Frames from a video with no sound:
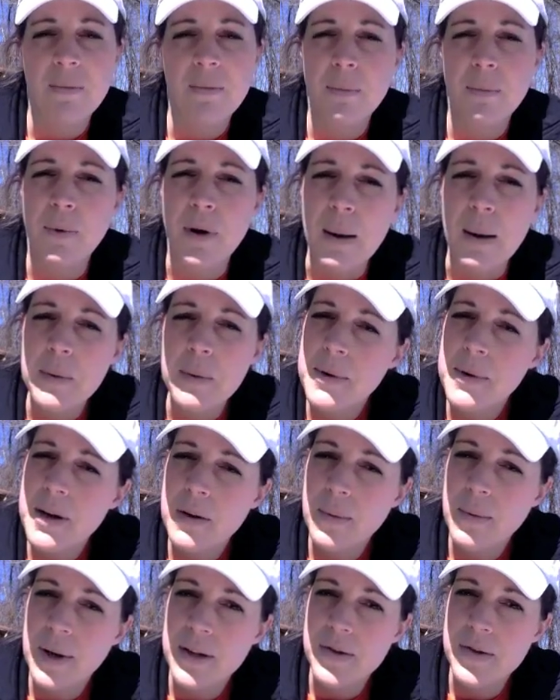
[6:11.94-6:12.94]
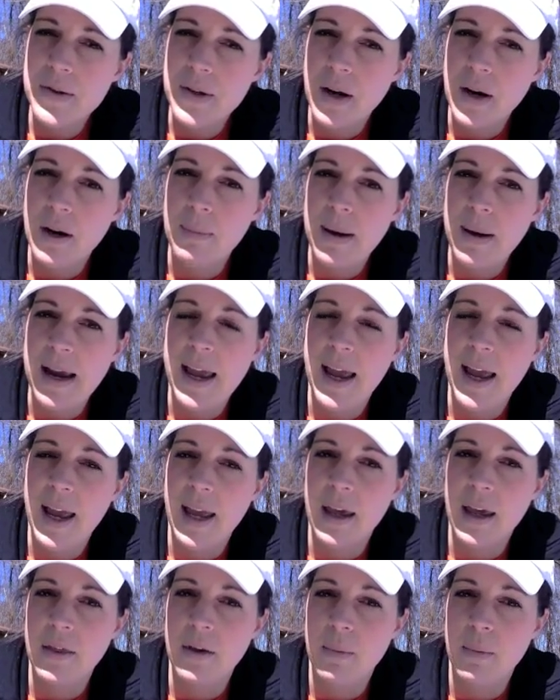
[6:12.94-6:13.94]
probably you want to start by
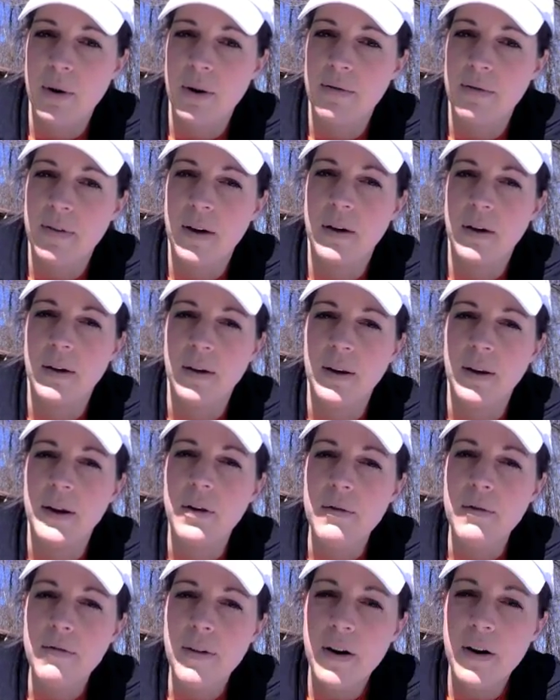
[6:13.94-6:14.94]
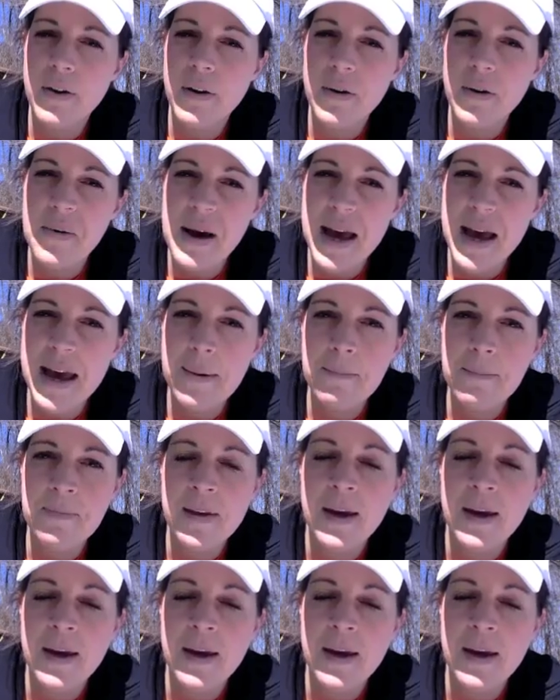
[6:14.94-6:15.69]
hanging the bird feeder a little farther away.